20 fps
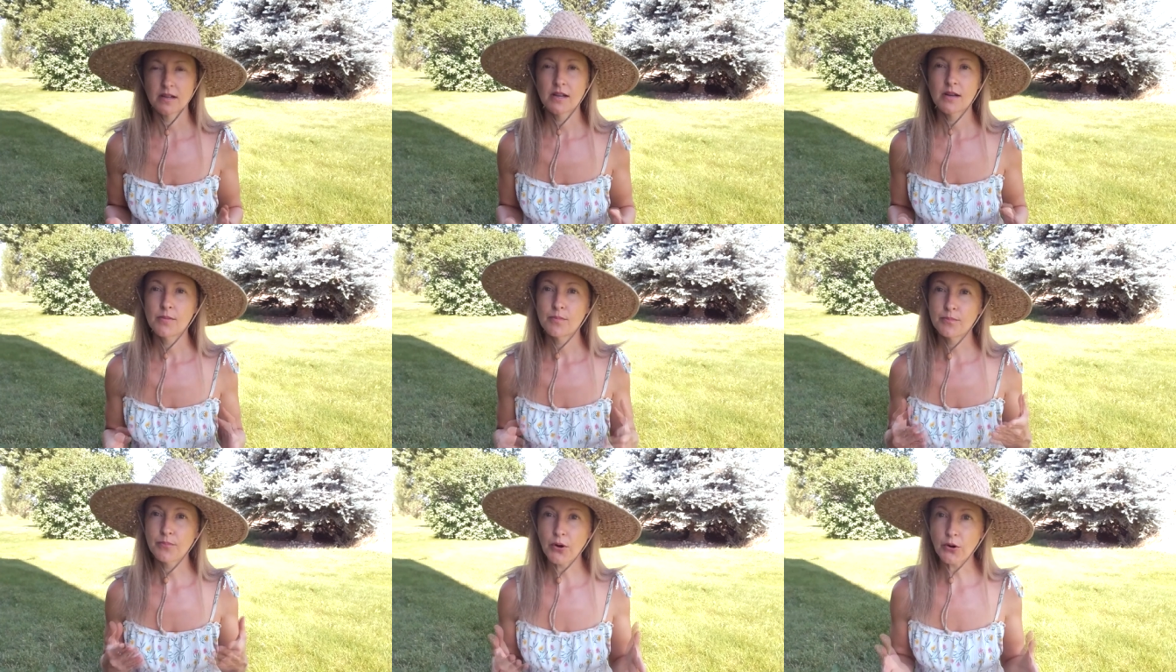
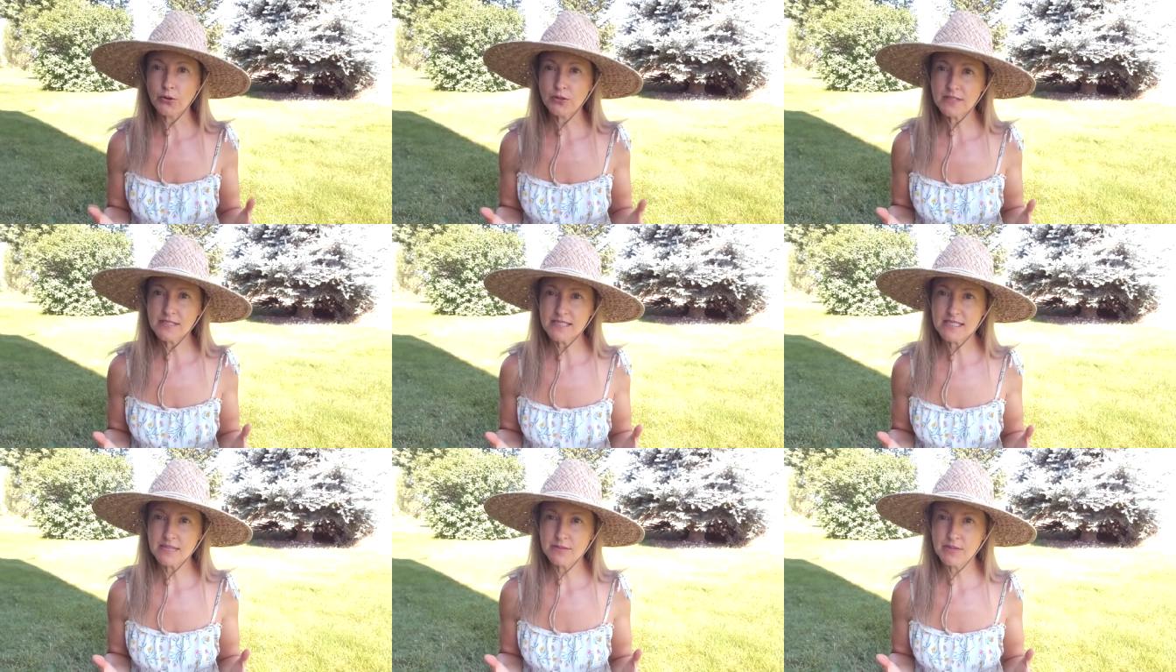Both
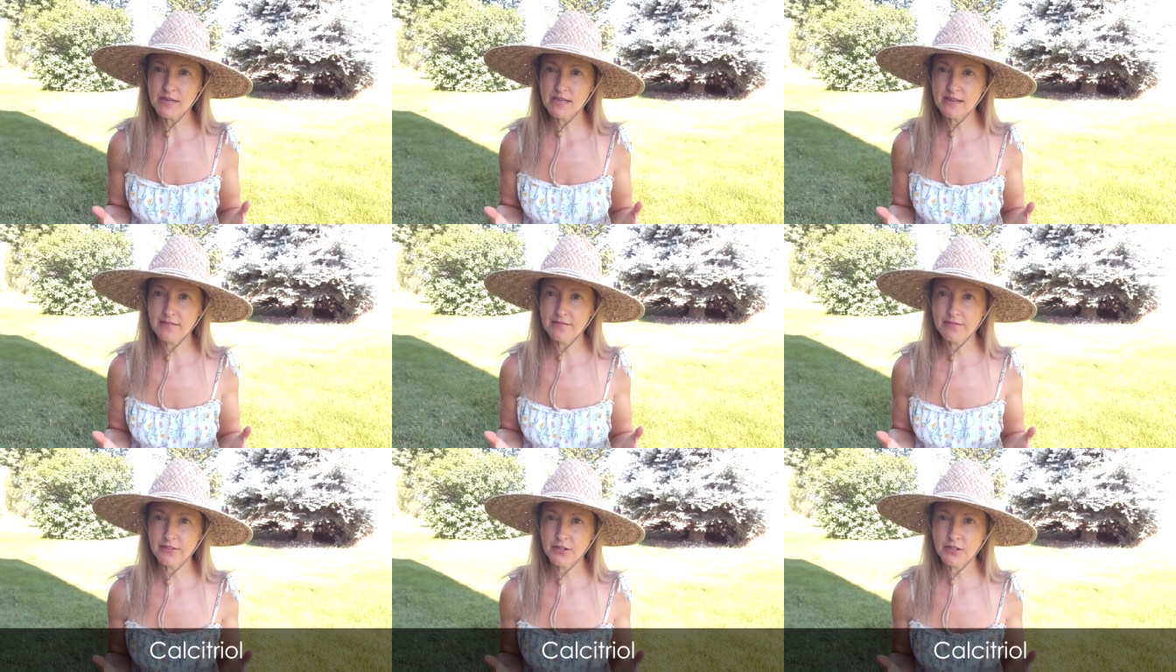need to be
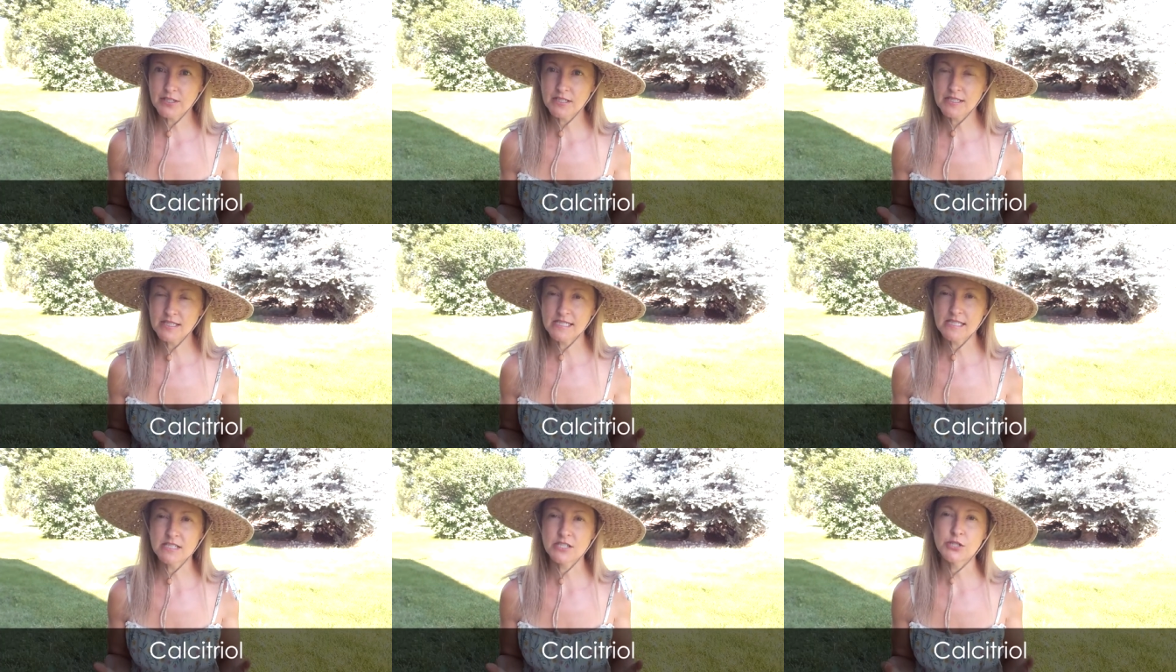converted
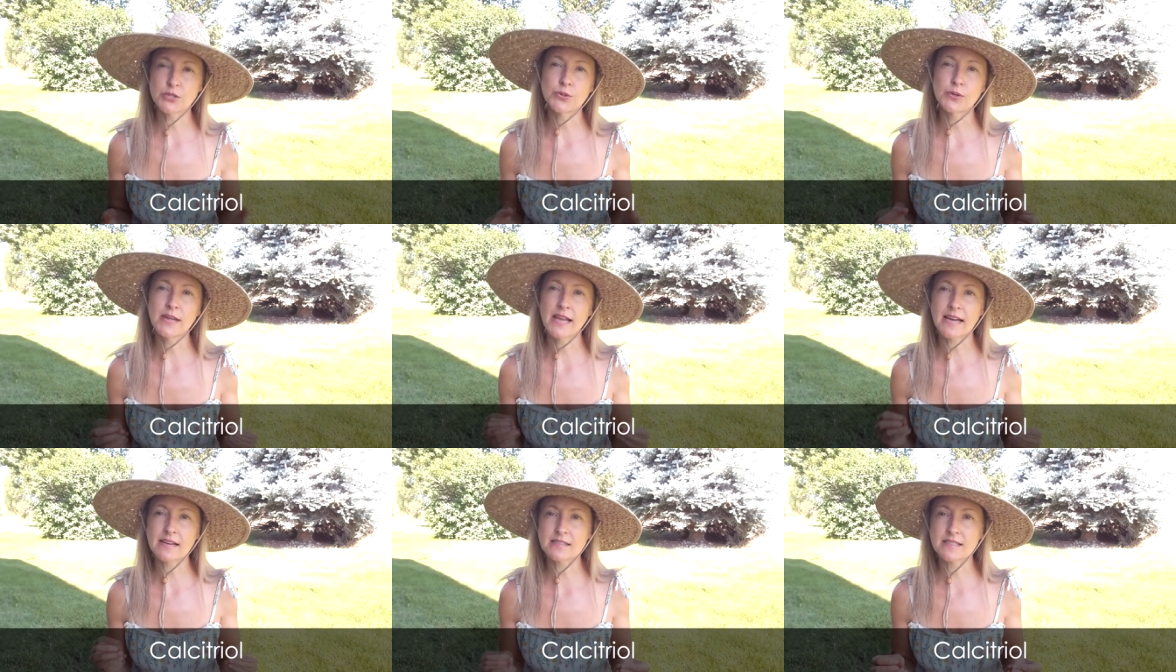into
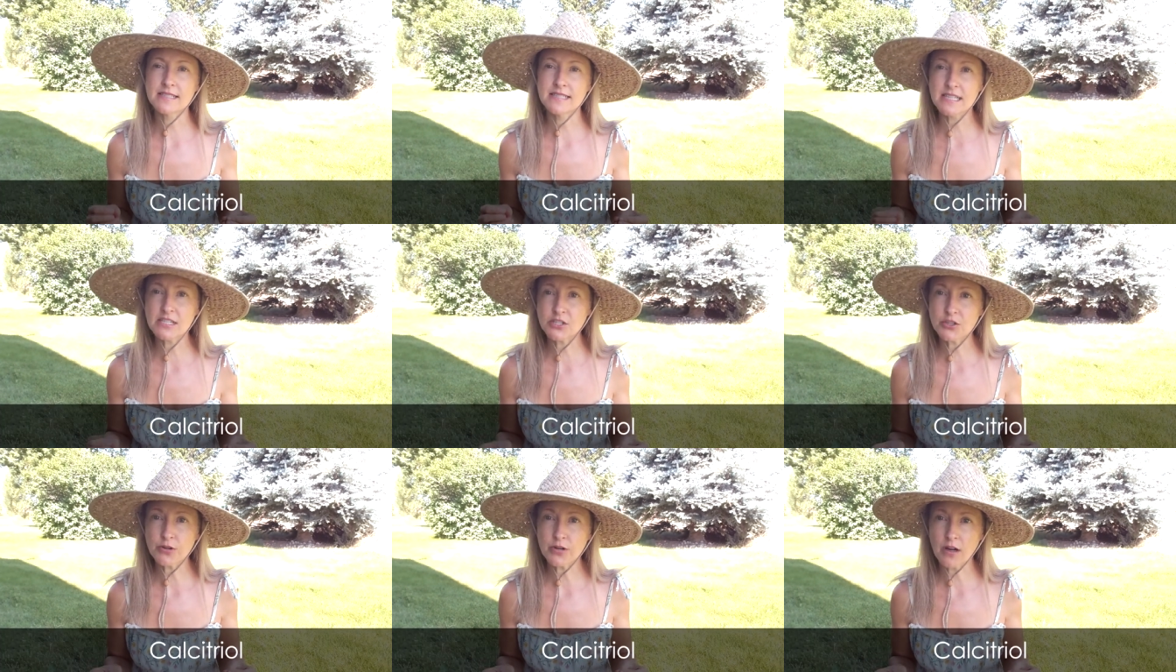
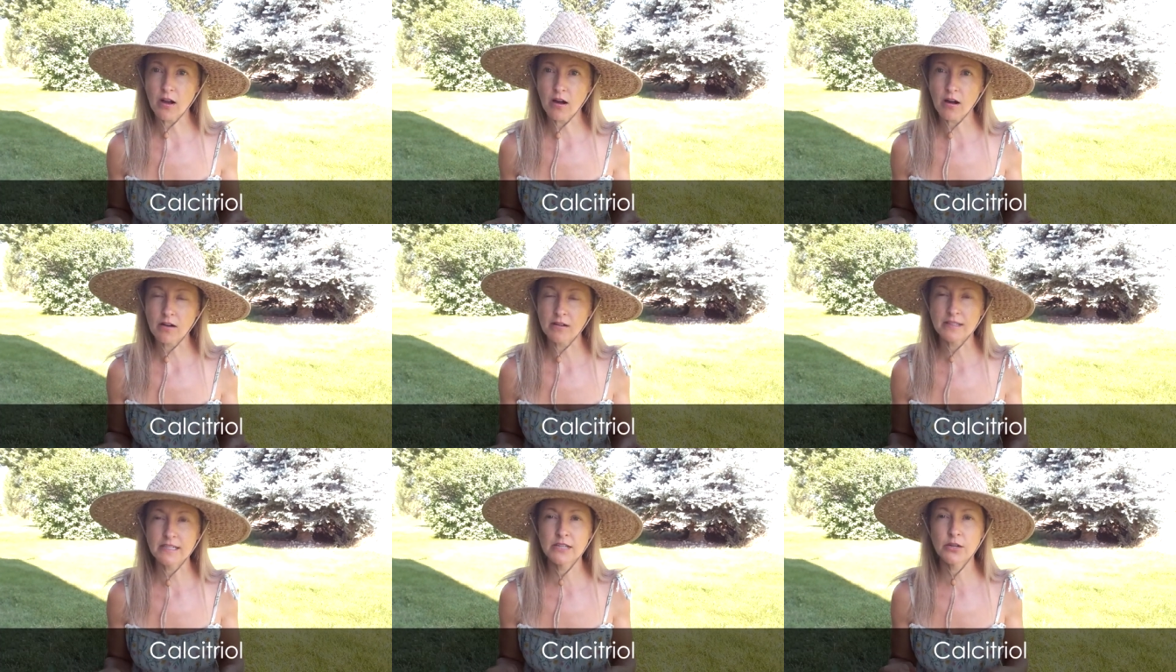
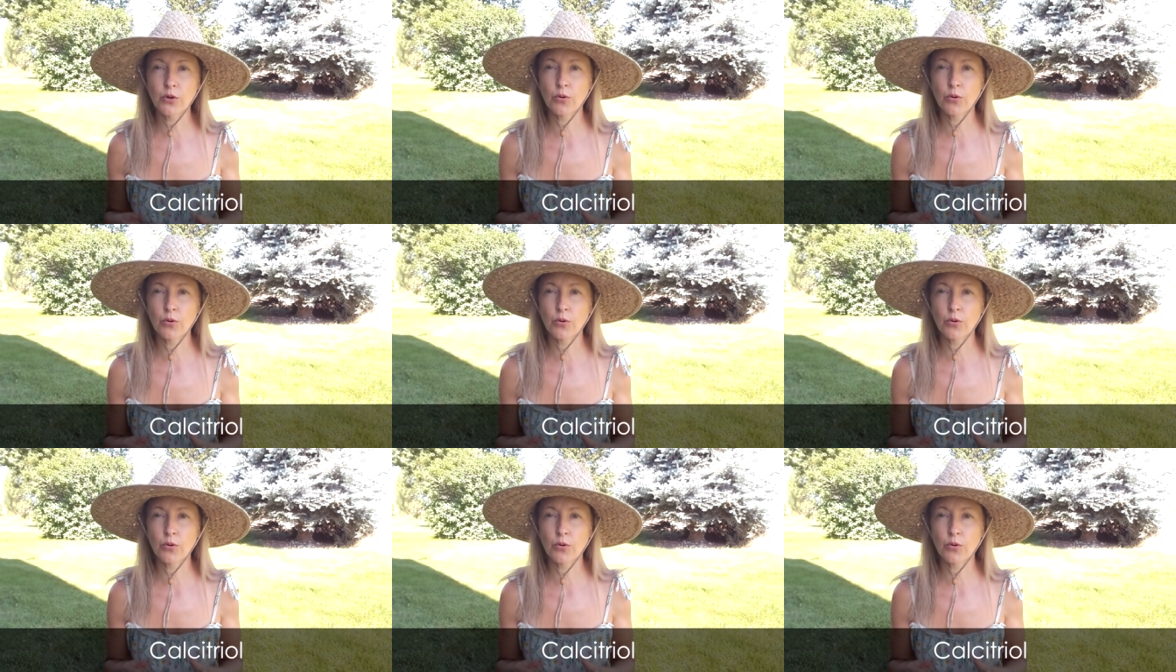calcitriol in